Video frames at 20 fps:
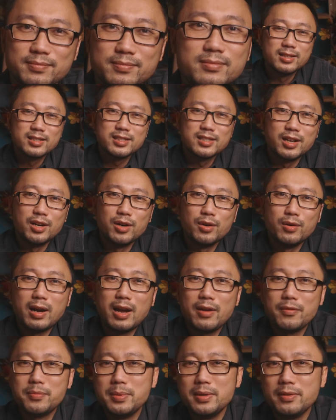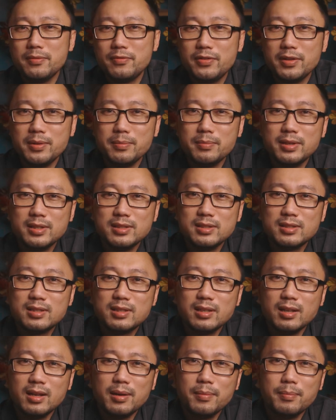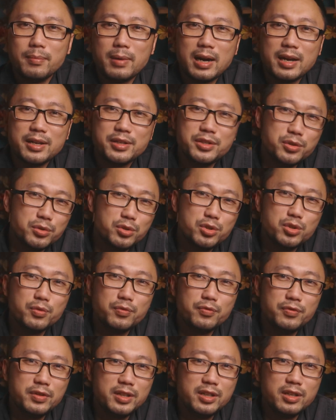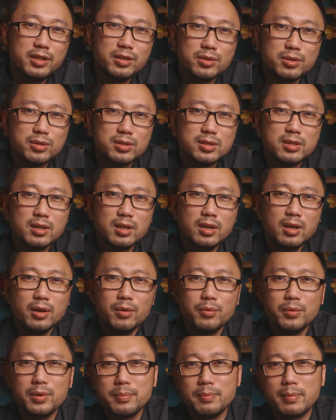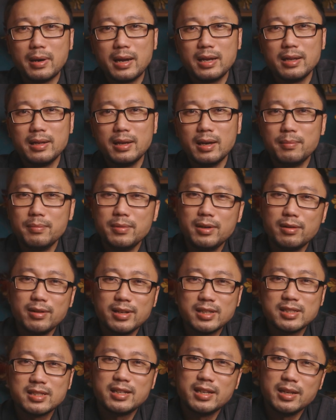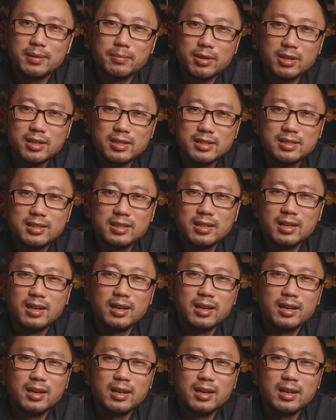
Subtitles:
So I've been filming my YouTube videos with my mirrorless cameras.